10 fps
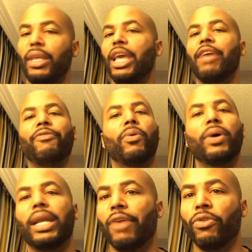And for
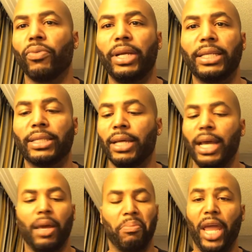whatever reason,
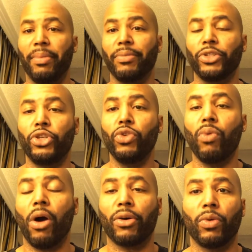maybe it was you
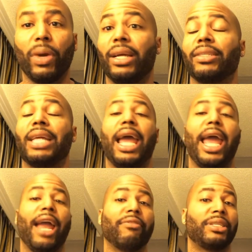walking away because the
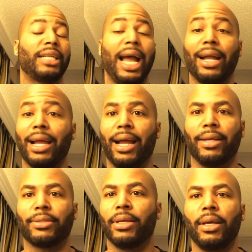average guy,
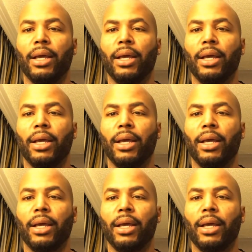guys,